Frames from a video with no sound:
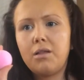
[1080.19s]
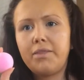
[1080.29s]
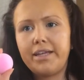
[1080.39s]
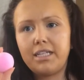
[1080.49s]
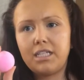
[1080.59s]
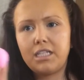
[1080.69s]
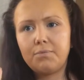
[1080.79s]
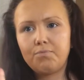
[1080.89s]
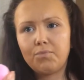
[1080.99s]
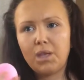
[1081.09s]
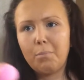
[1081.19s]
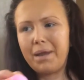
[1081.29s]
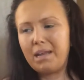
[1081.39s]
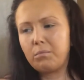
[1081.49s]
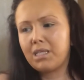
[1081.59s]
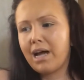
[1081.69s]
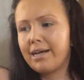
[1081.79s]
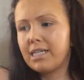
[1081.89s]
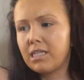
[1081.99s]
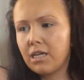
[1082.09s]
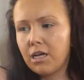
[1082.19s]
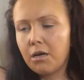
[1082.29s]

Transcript: this medium sized,